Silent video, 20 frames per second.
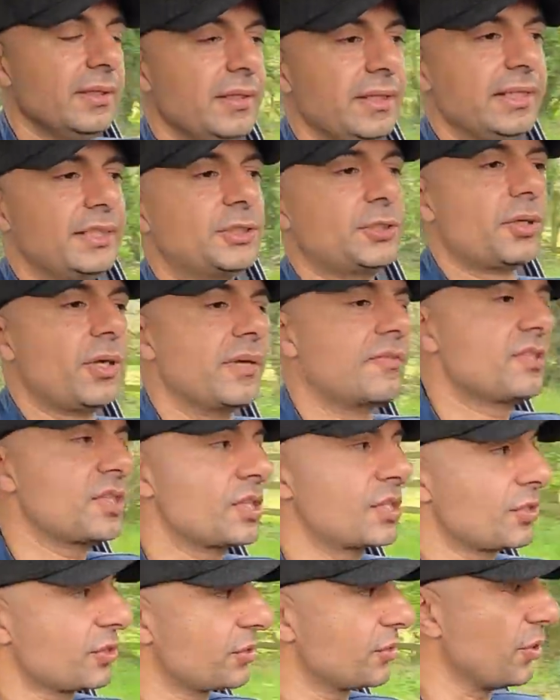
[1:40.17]
it drives
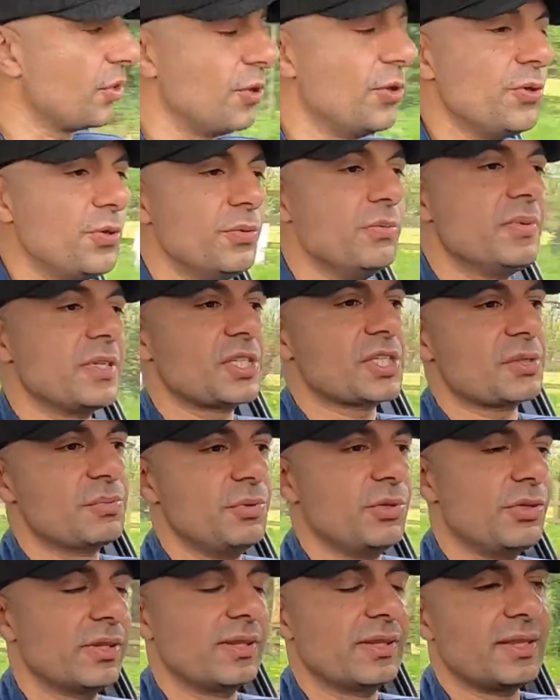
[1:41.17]
so much
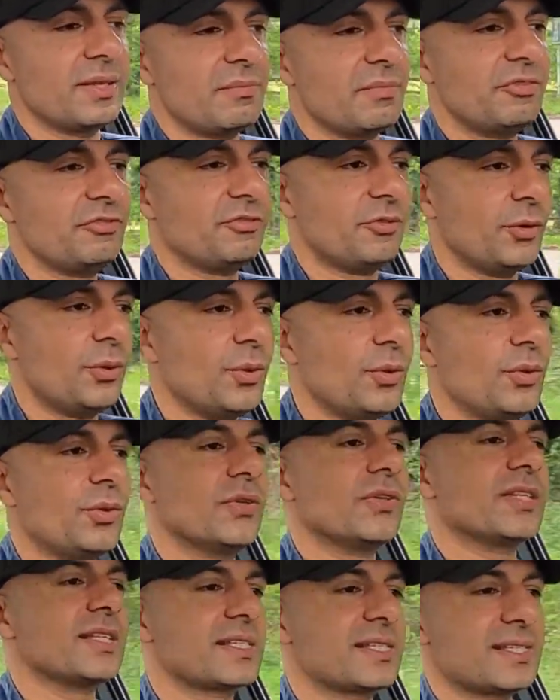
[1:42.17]
smoother than
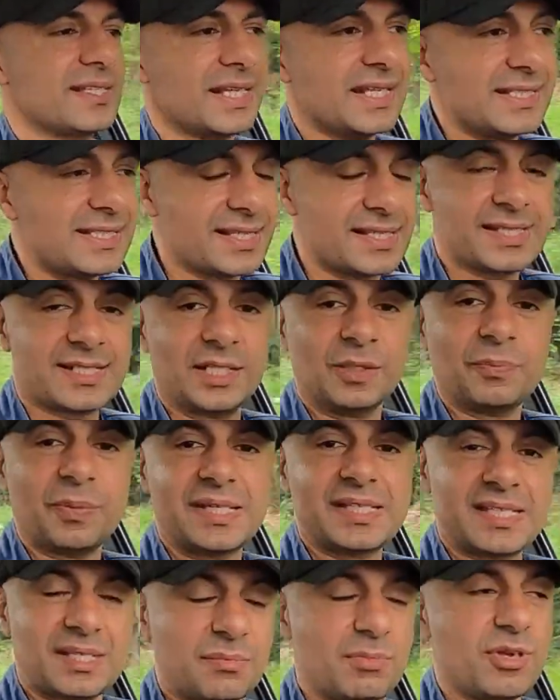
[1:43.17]
before. The seat is still
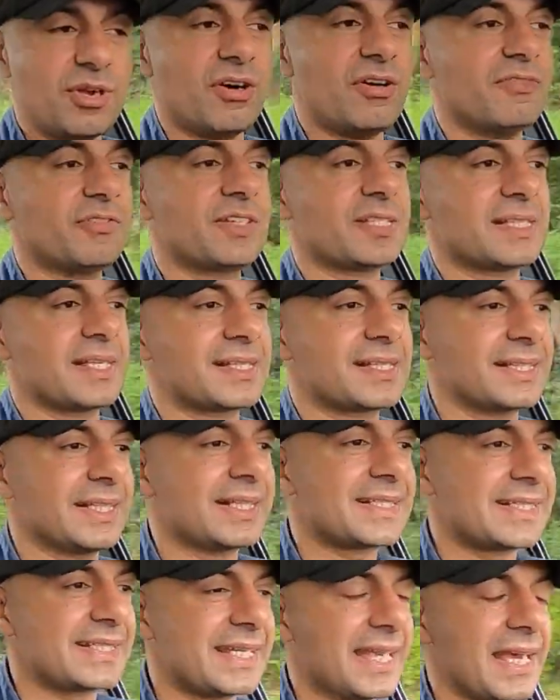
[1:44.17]
pissing me off because it's
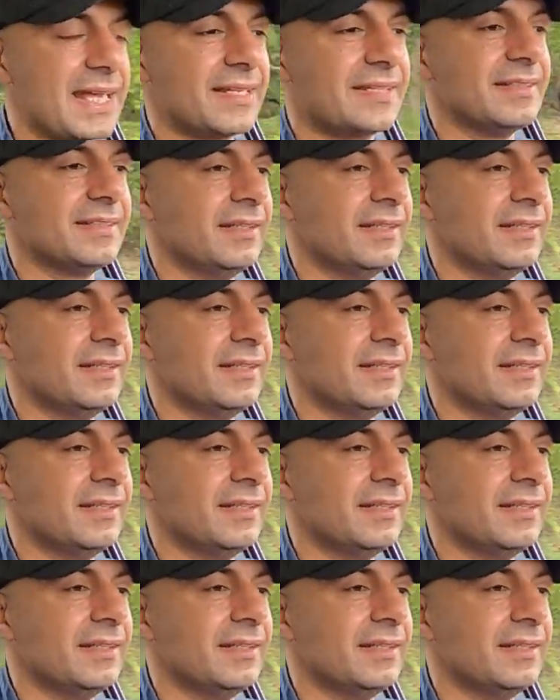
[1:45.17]
clicked again,